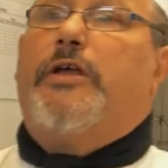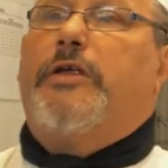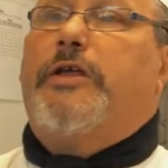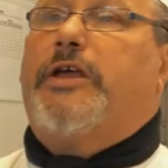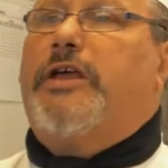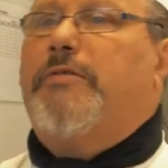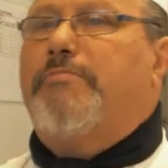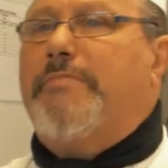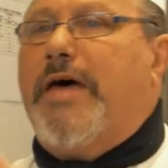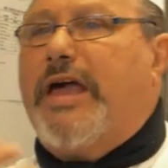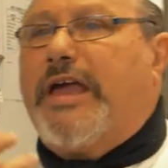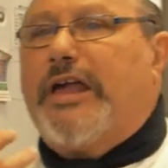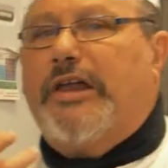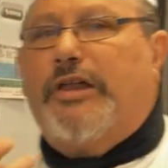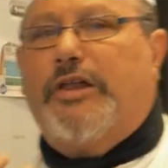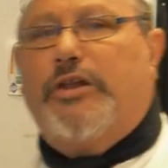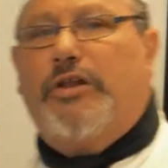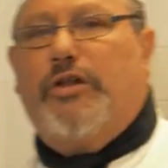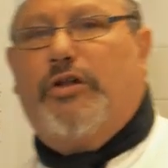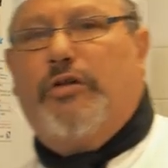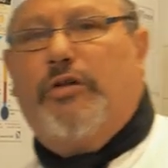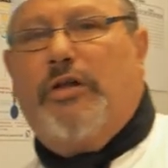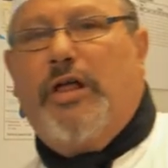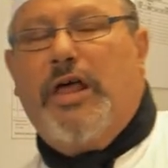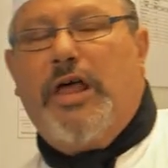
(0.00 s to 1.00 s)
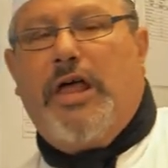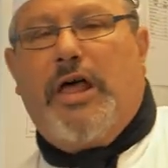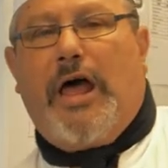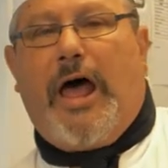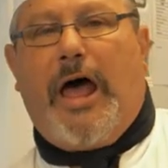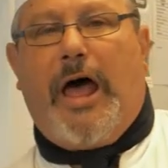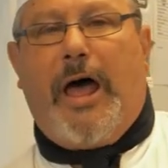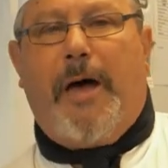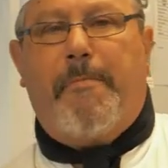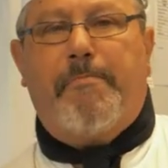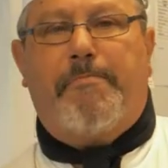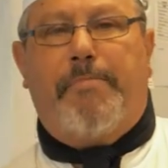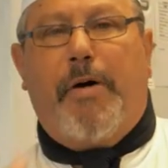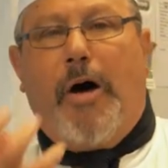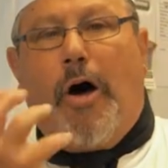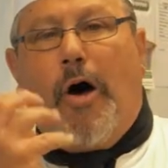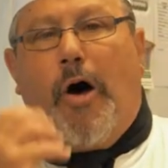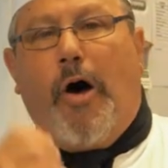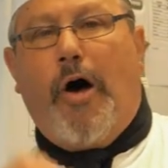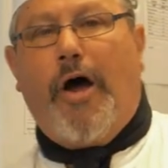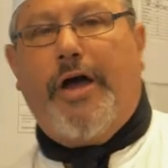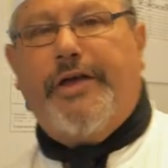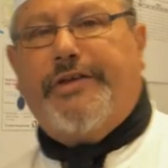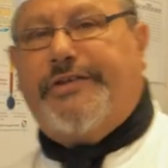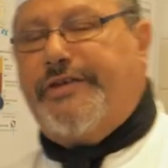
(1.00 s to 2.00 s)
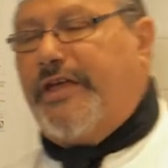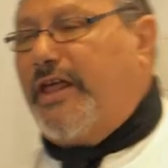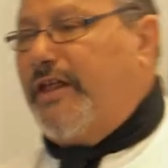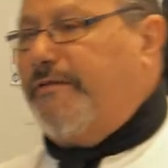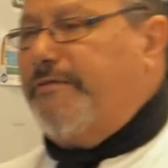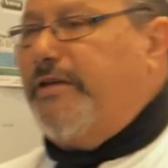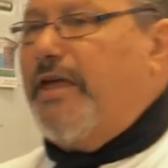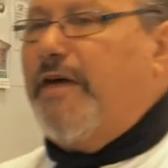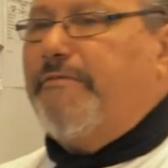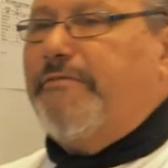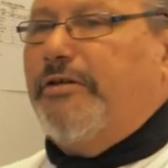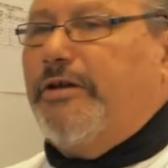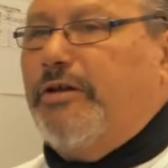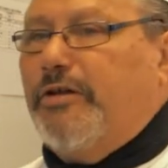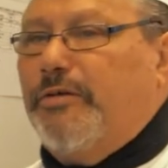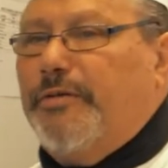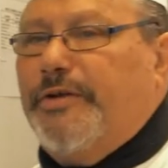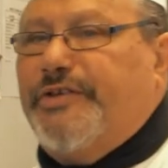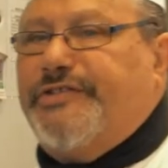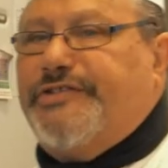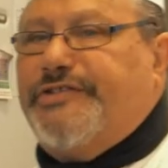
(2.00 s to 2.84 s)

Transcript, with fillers: You can make a little um, pies. You have a little